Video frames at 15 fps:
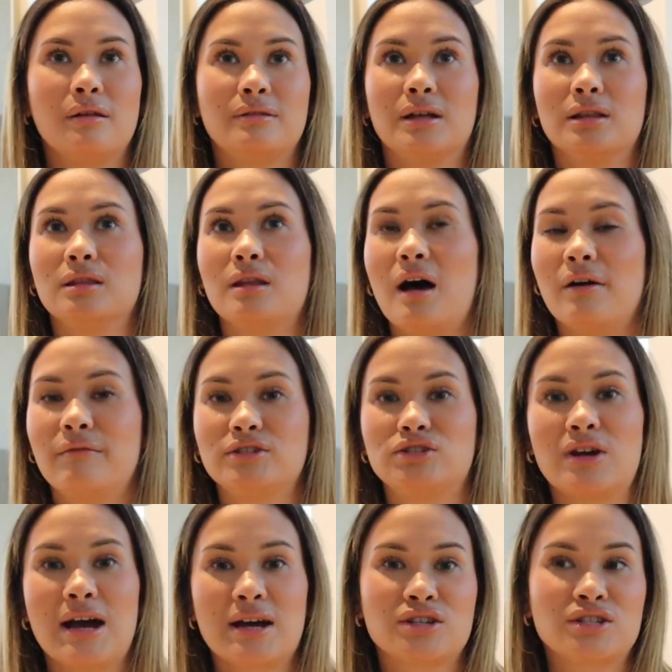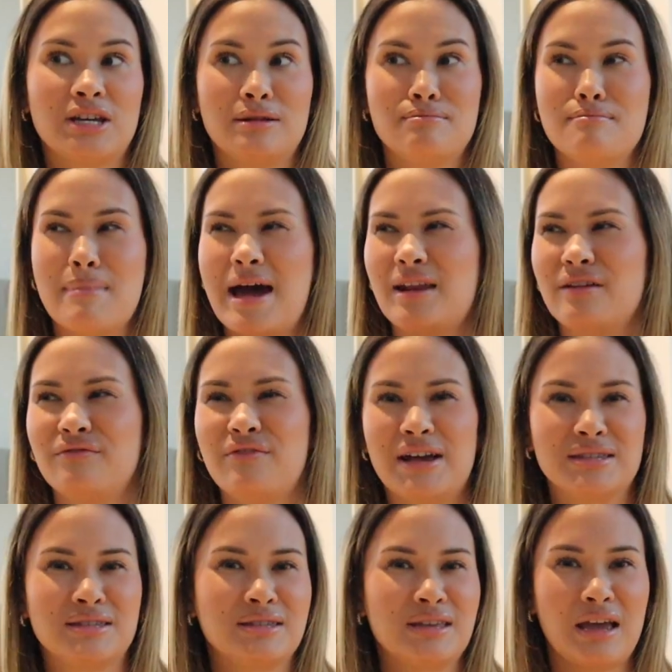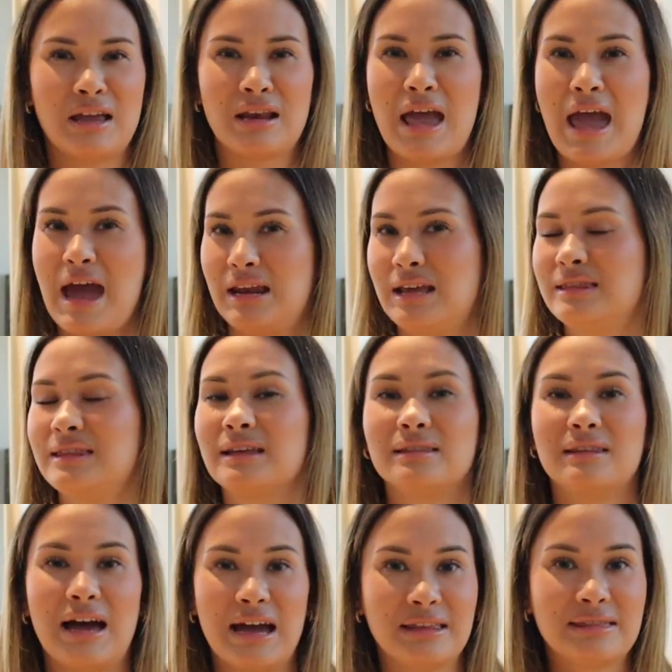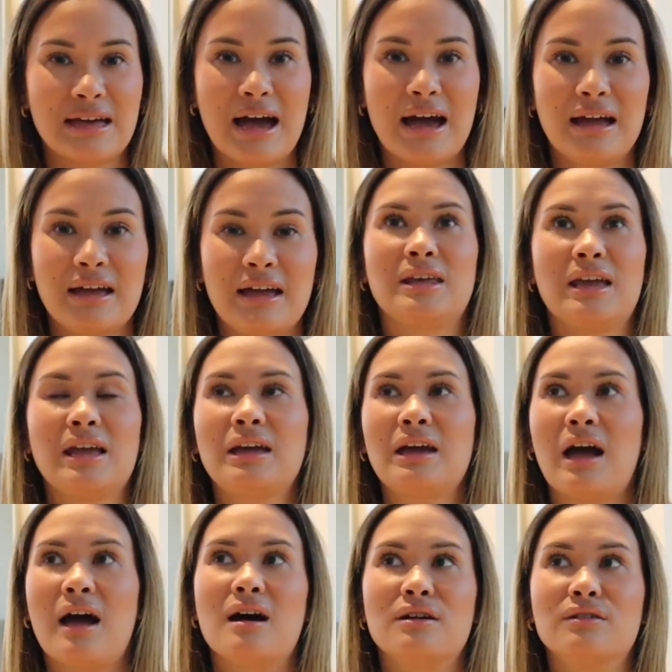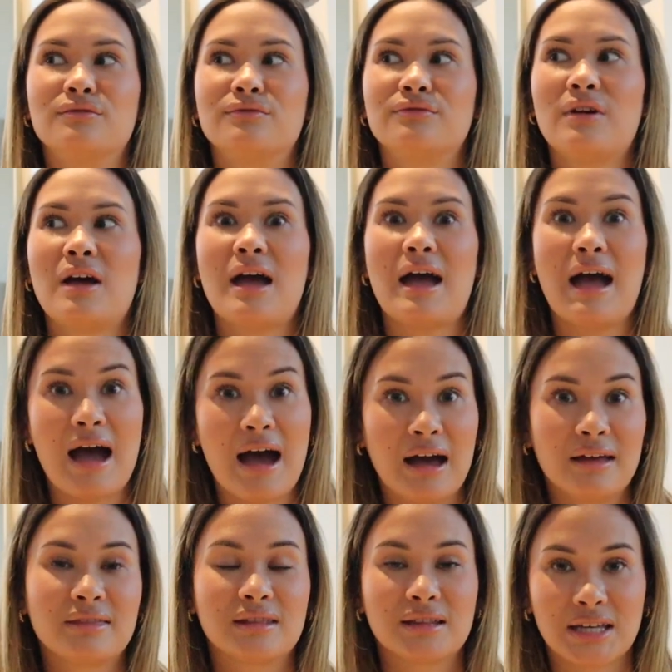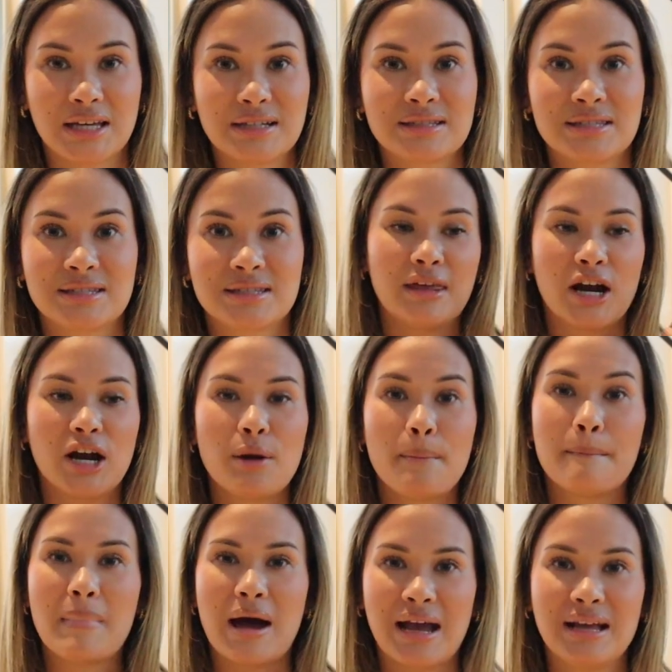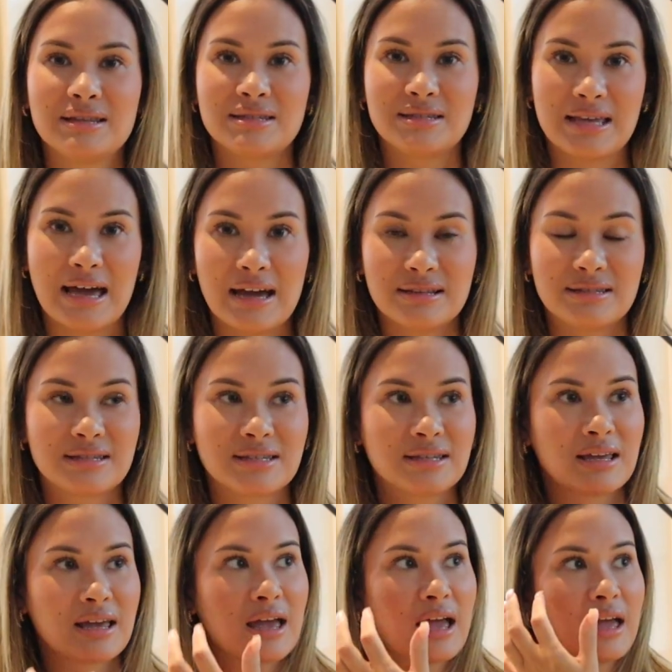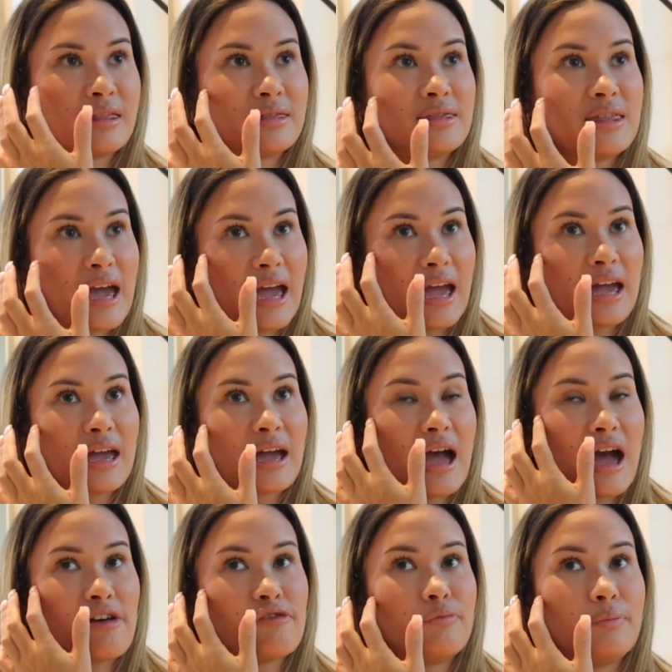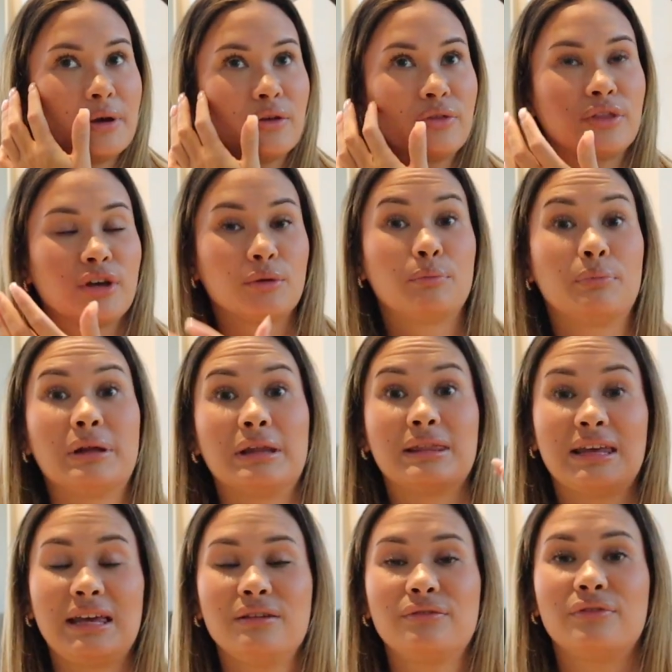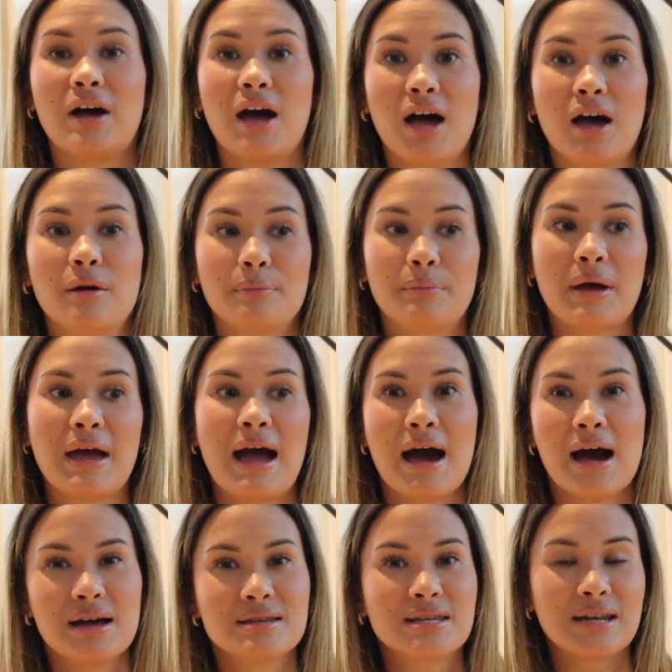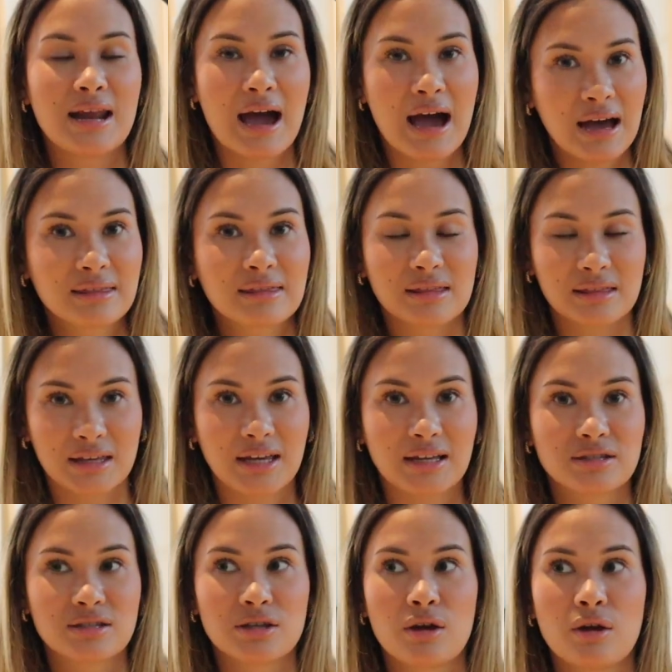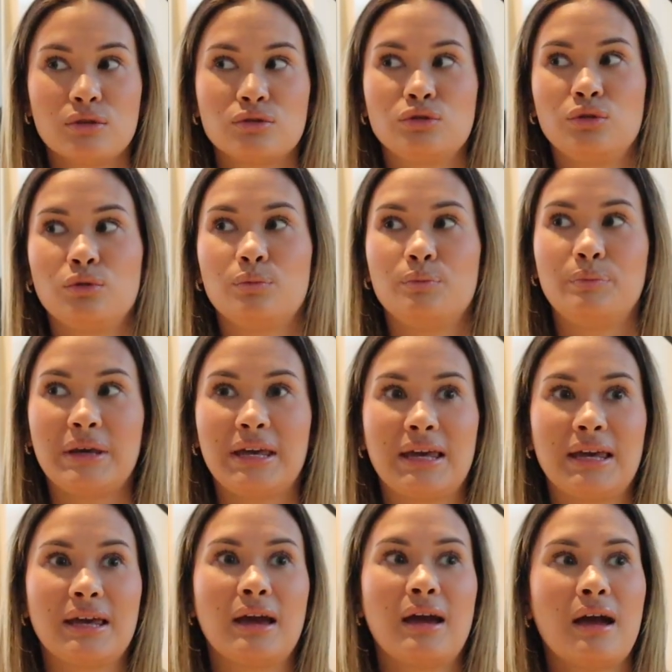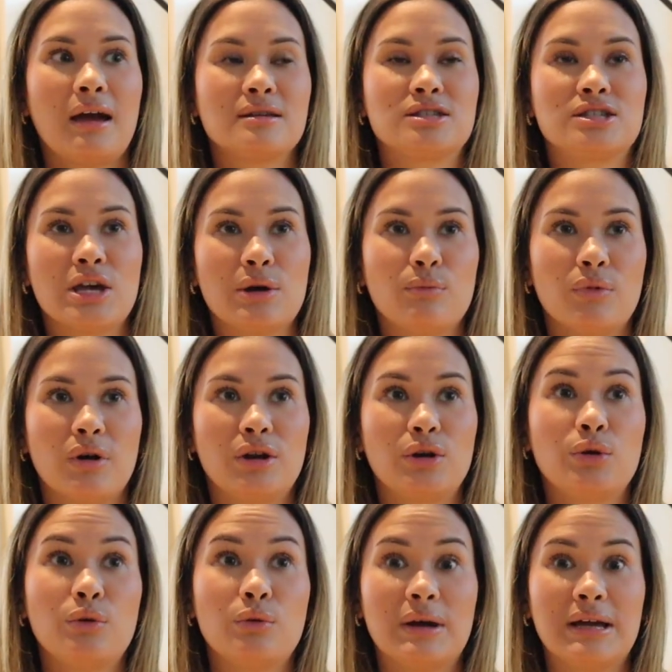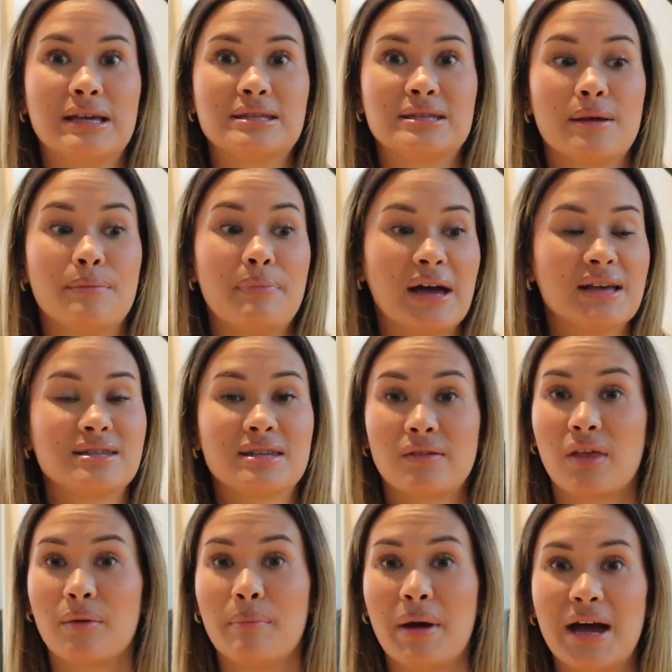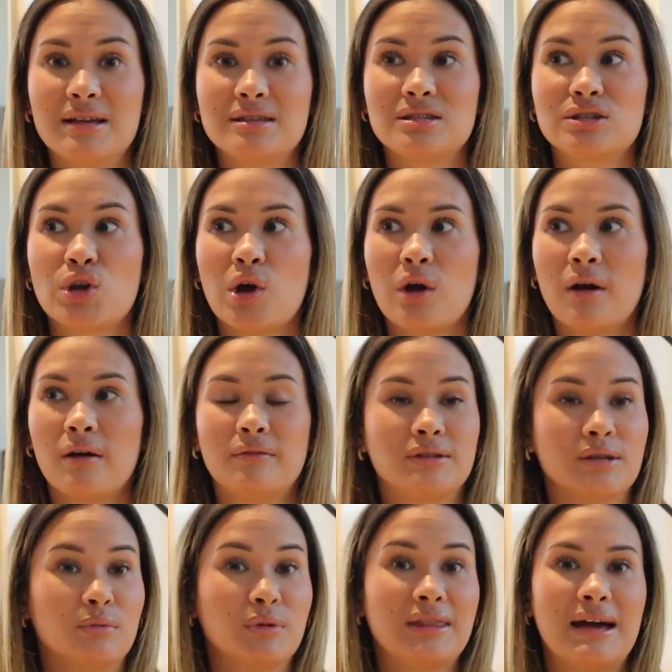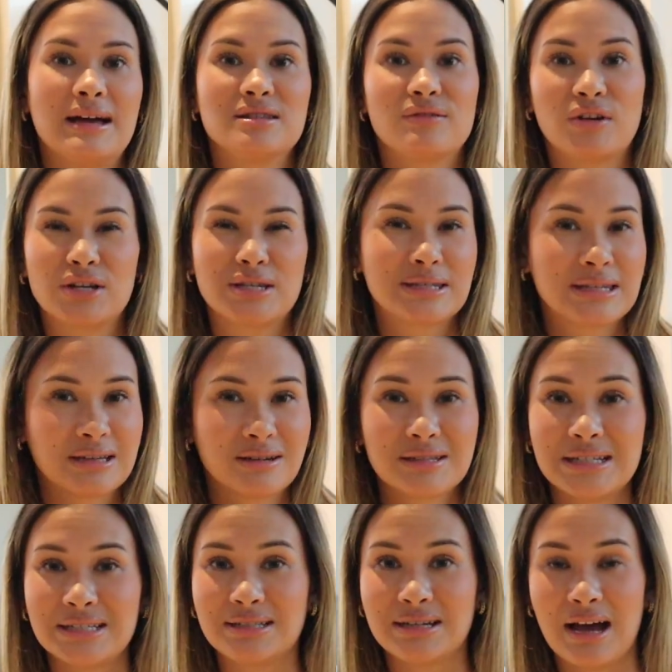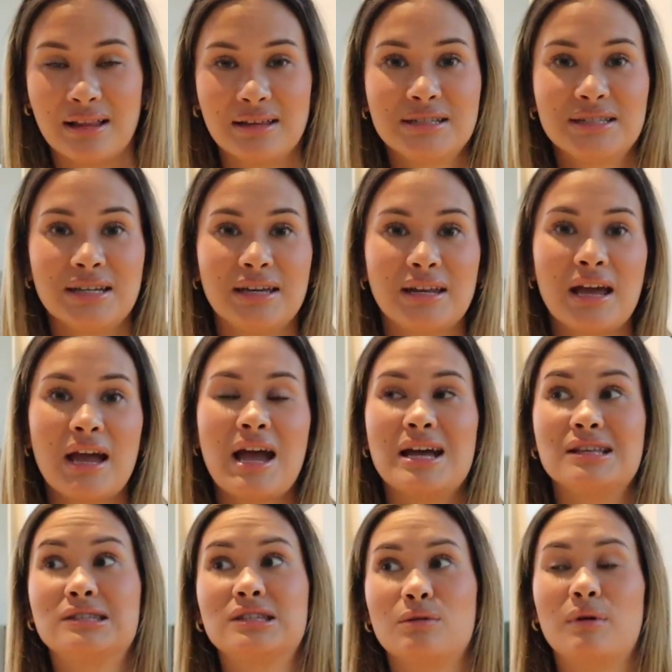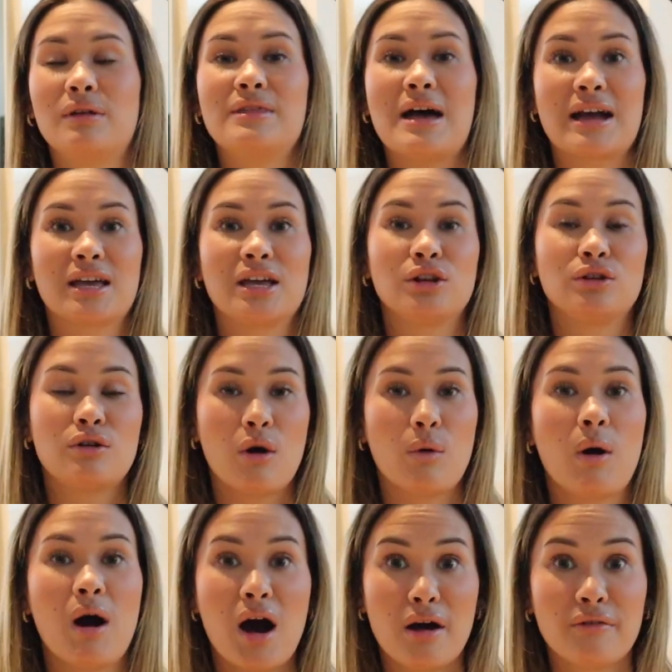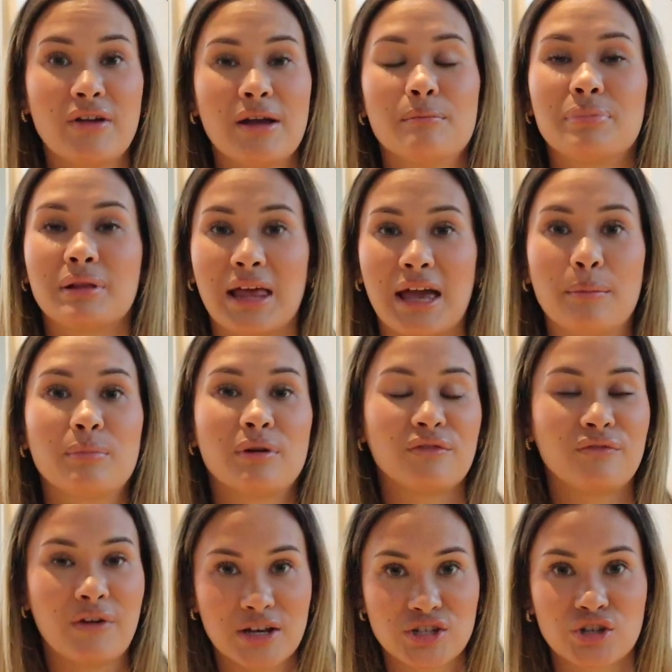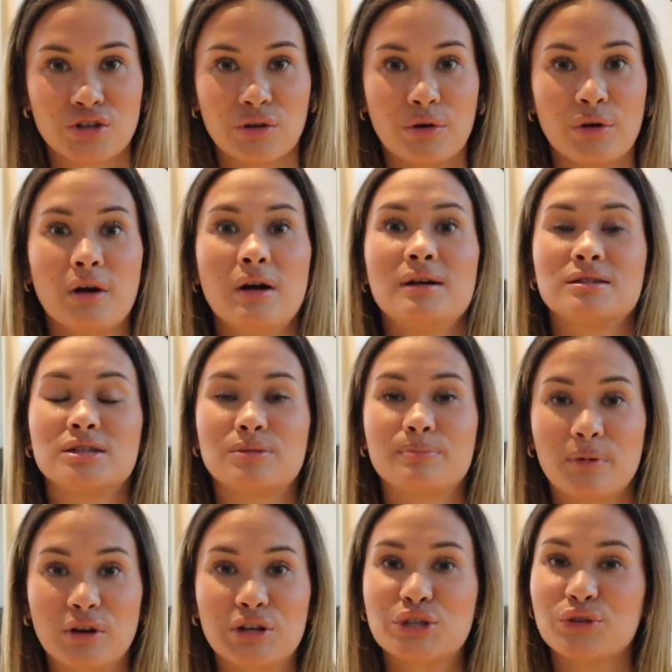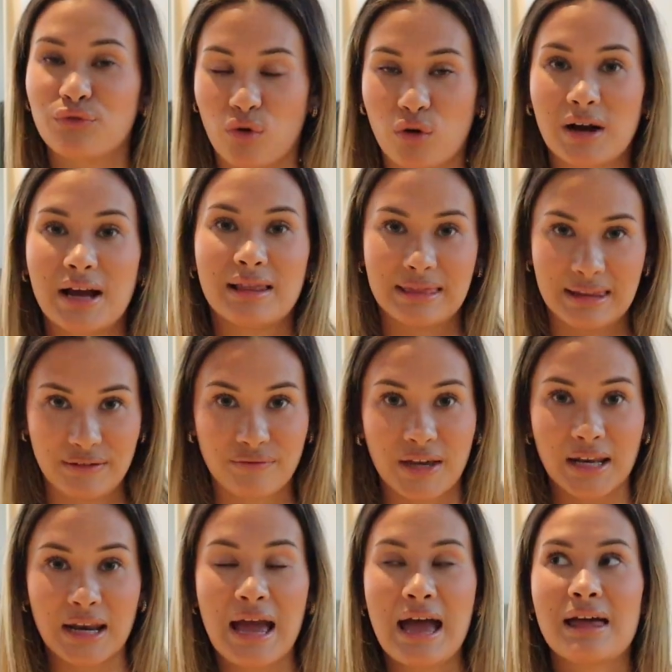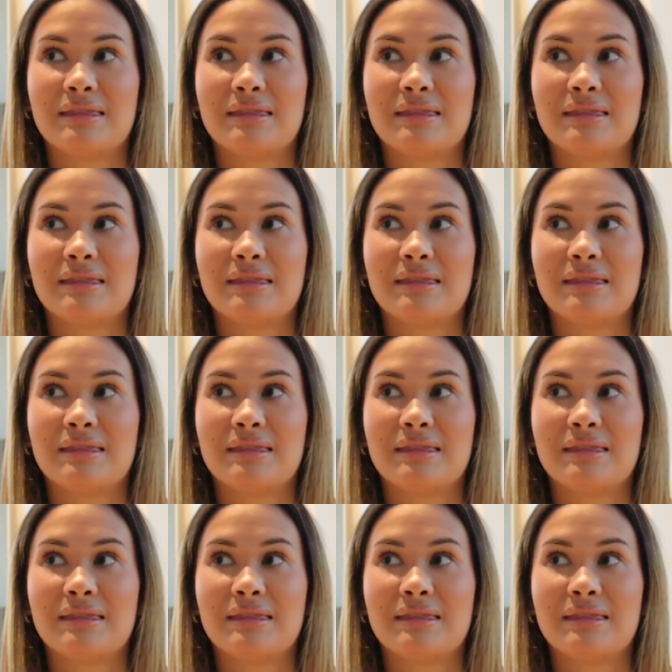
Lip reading: the law of attraction, manifesting, anything like that, think of athletes. Their mindsets, they have built their belief up as an athlete to be someone who is the best of the best, someone that is very skilled and talented, and someone that can go off and play professional sports for a living.